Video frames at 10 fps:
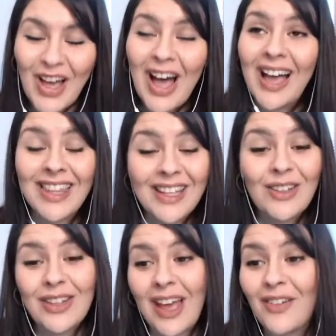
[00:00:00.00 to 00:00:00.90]
I think
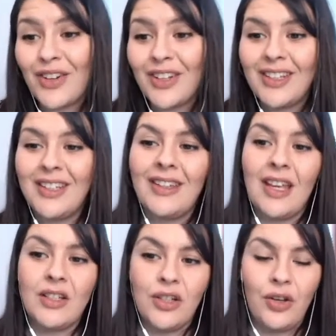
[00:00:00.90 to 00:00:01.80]
you definitely did
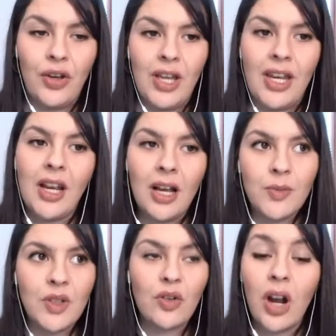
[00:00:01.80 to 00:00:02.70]
that too. And it
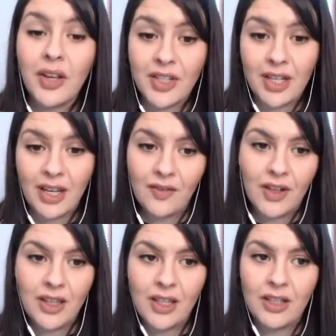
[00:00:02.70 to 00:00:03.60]
comes across in
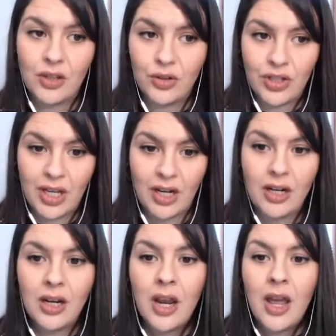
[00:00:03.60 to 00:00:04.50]
everything you
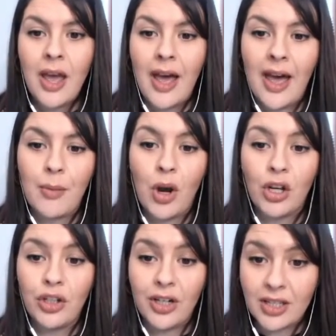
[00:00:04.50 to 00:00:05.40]
share um,
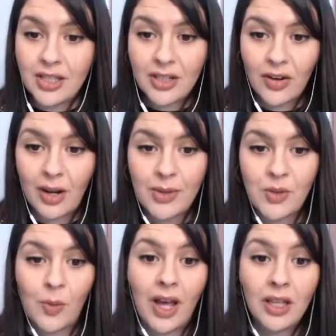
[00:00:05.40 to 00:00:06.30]
on your Instagram as well,